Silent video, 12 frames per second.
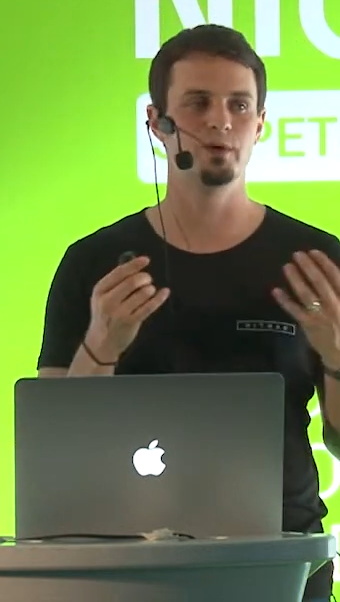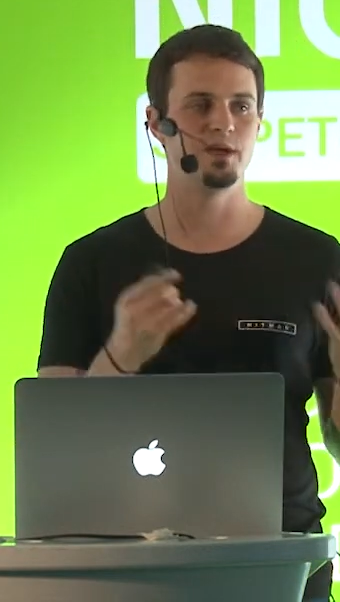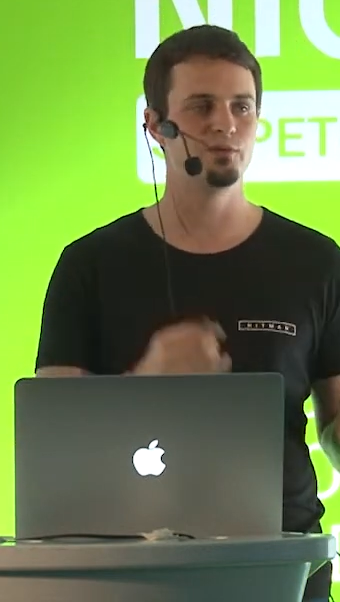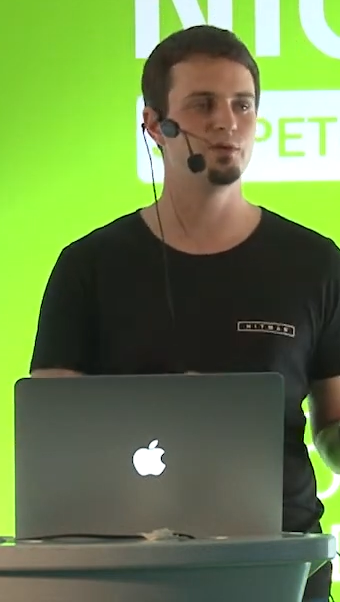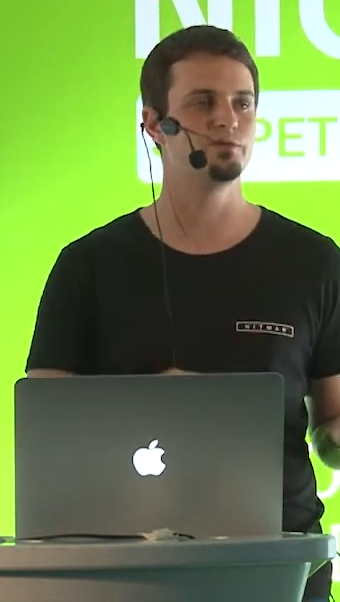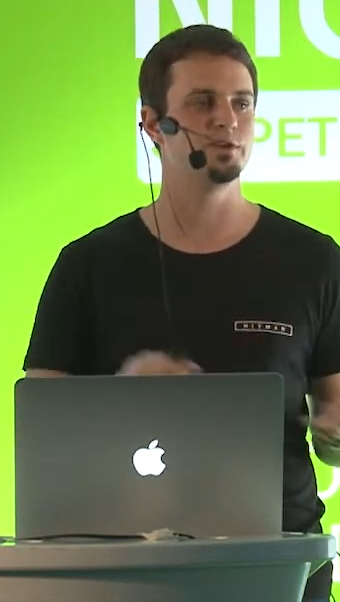
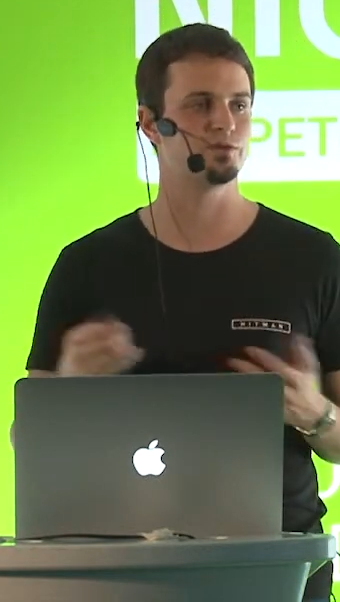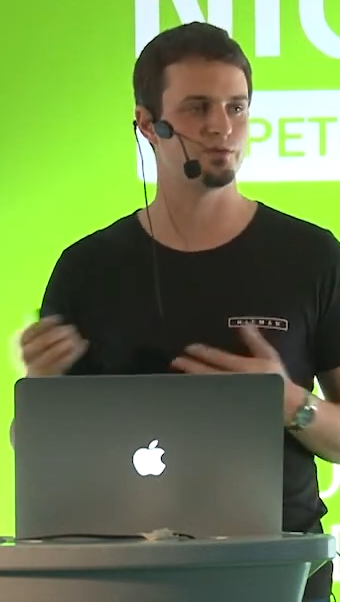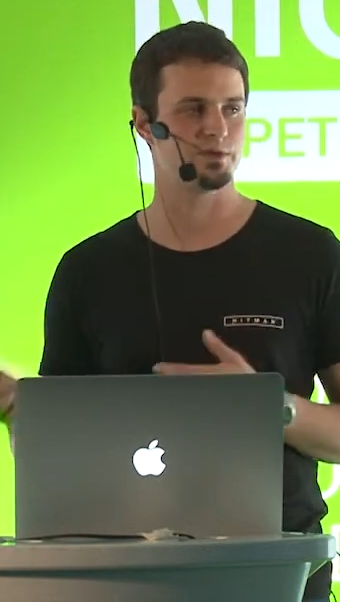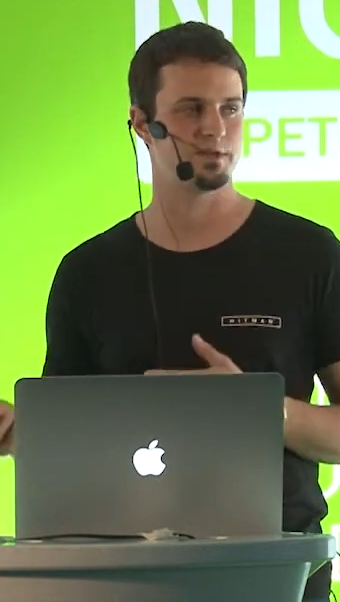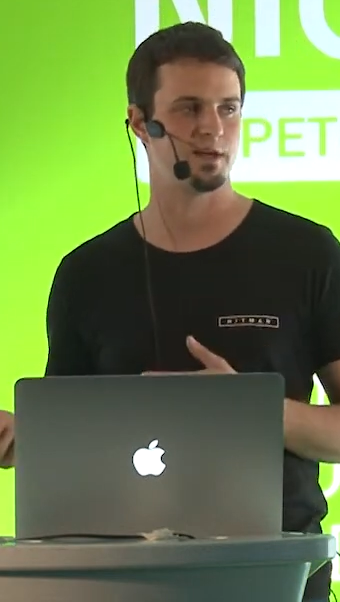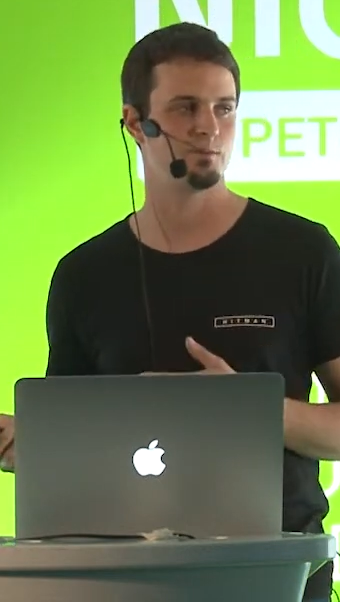evolve it
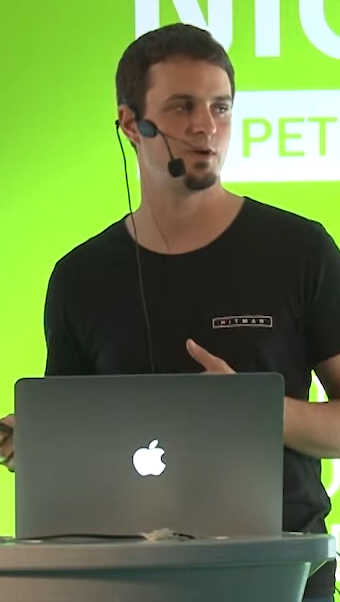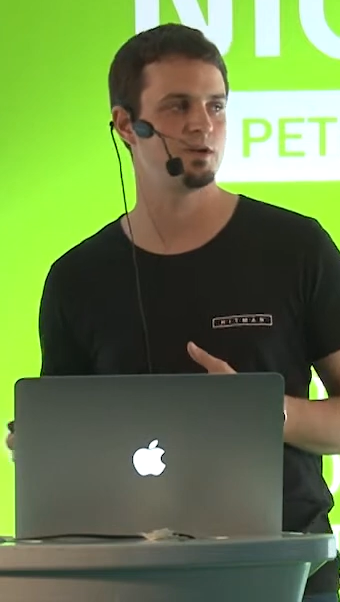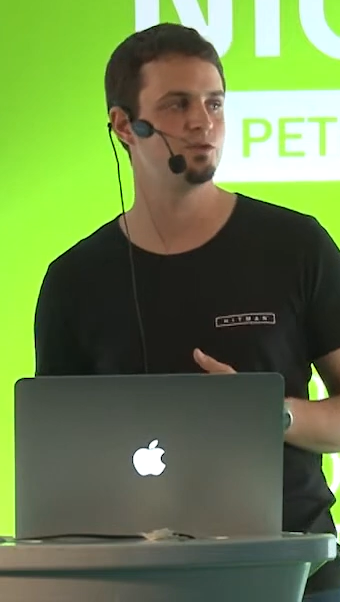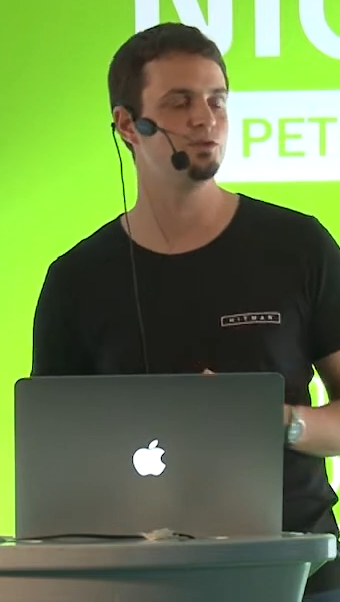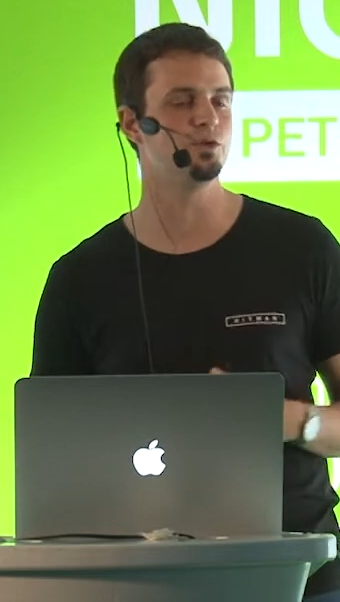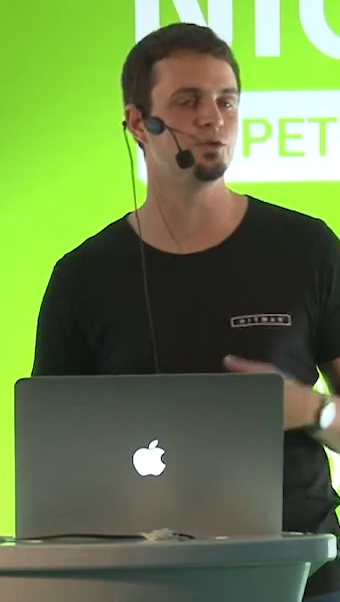over time,
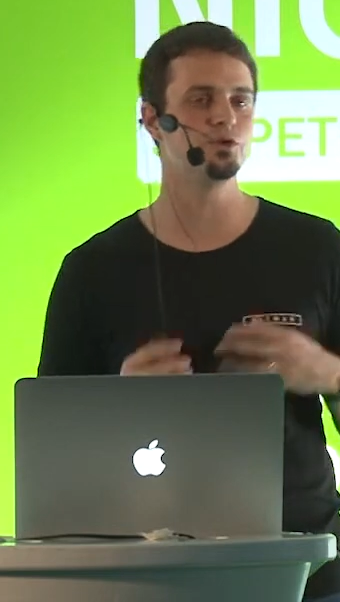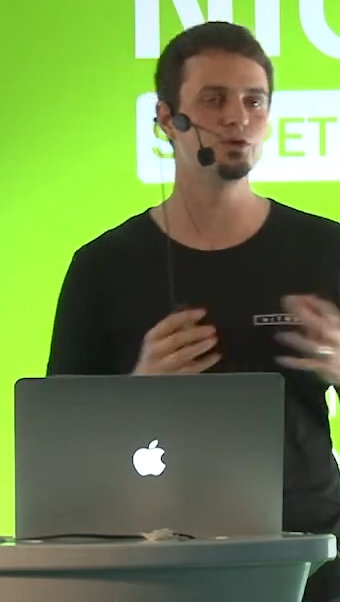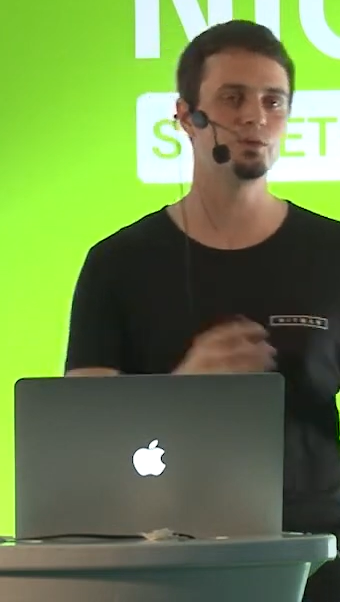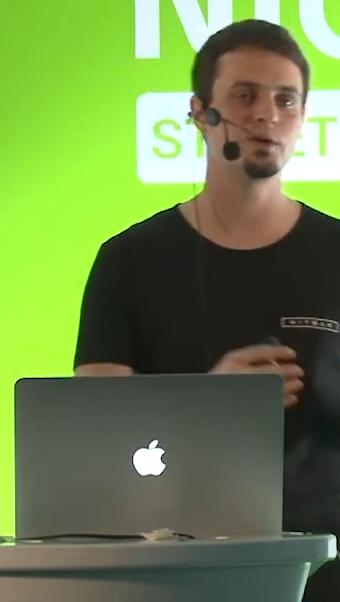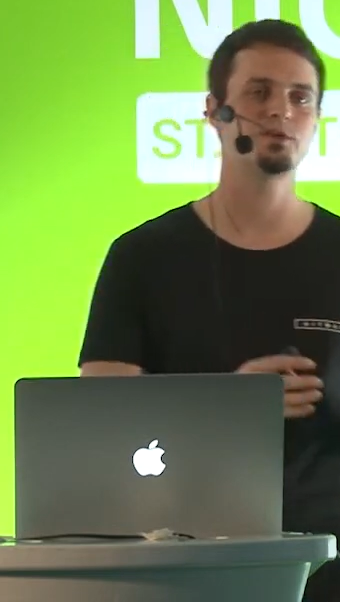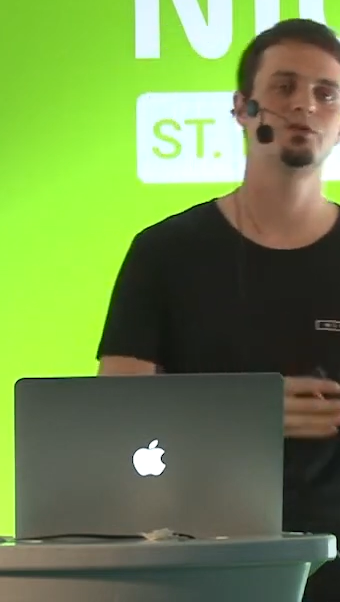right? You don't know
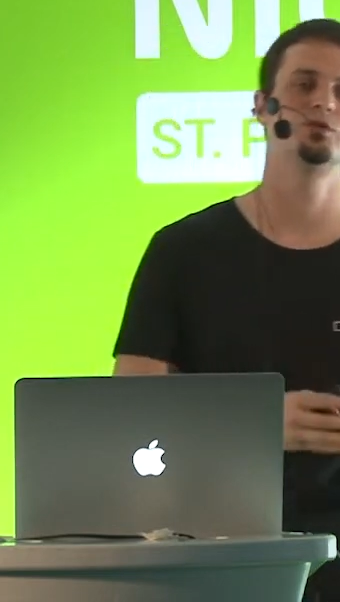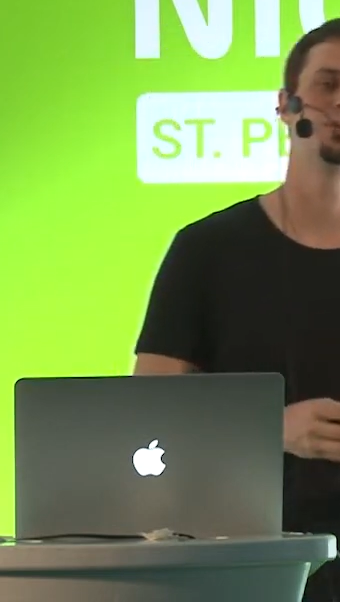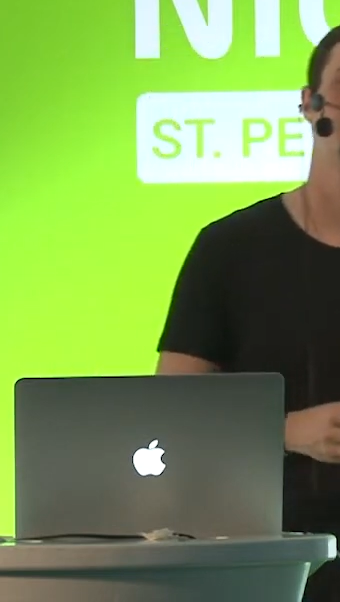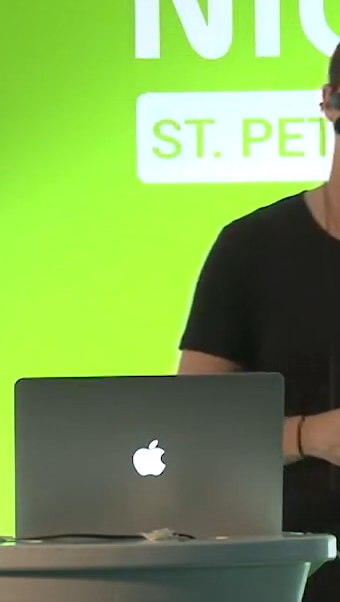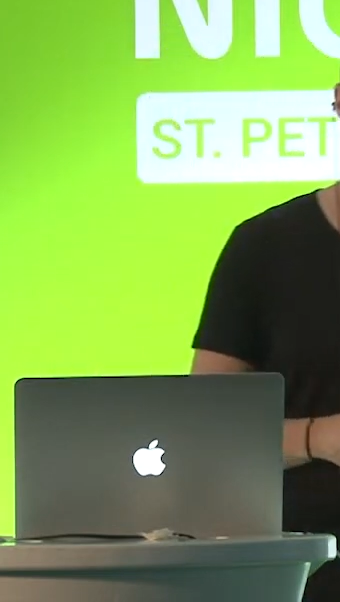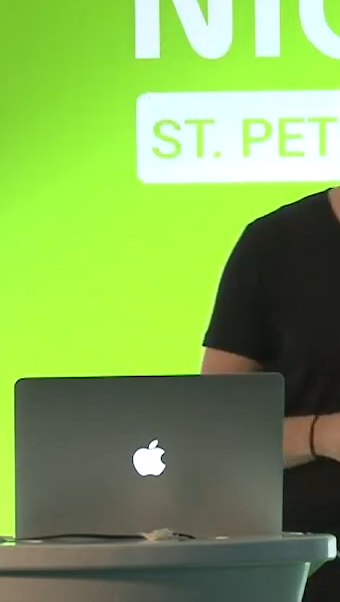what's coming.